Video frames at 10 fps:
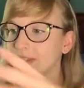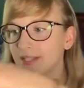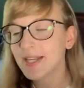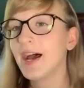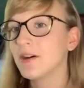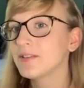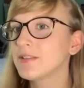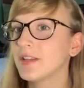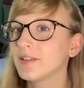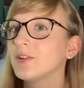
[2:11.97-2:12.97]
this house
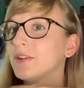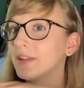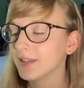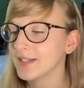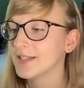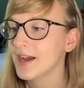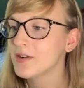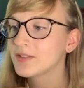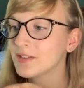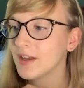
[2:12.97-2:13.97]
is called the Lynn's
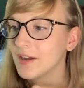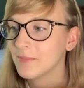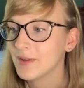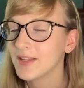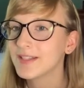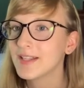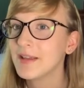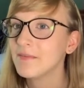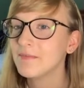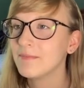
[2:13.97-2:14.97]
house. It's
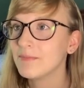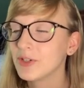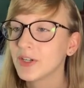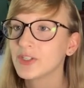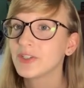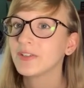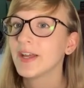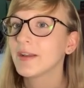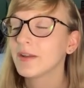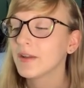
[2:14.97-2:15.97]
a traditional
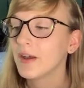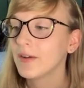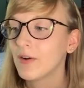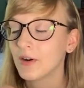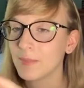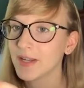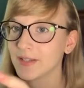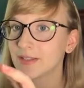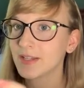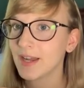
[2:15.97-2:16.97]
like
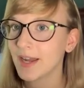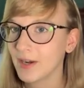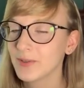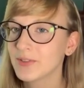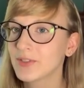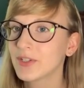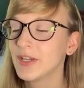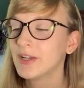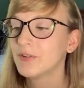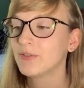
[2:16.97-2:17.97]
Harmonist house
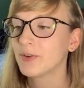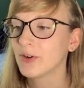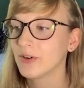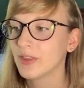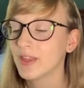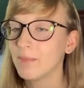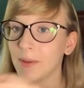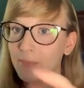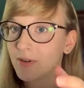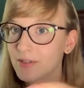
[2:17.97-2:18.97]
for the
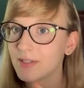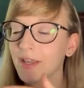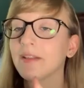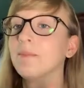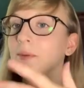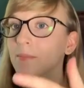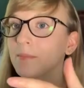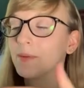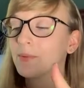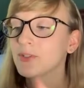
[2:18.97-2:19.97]
members, like the
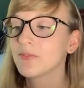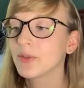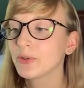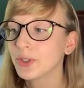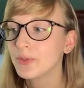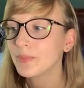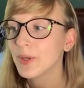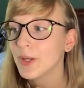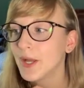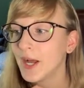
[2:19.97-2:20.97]
members of the group.
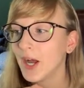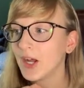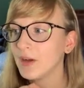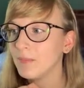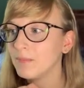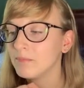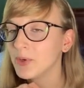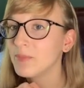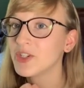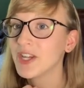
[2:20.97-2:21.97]

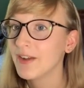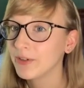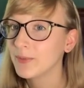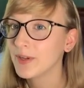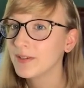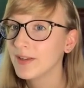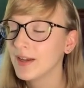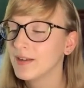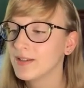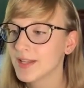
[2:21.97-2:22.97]
Pretty much everyone
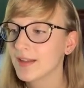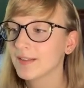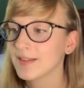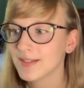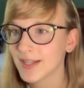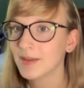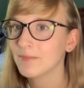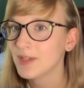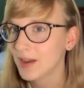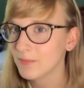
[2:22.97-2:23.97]
had exactly the same
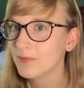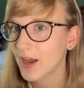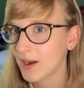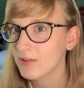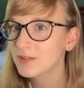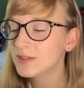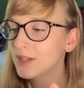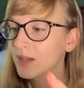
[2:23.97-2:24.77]
type of house.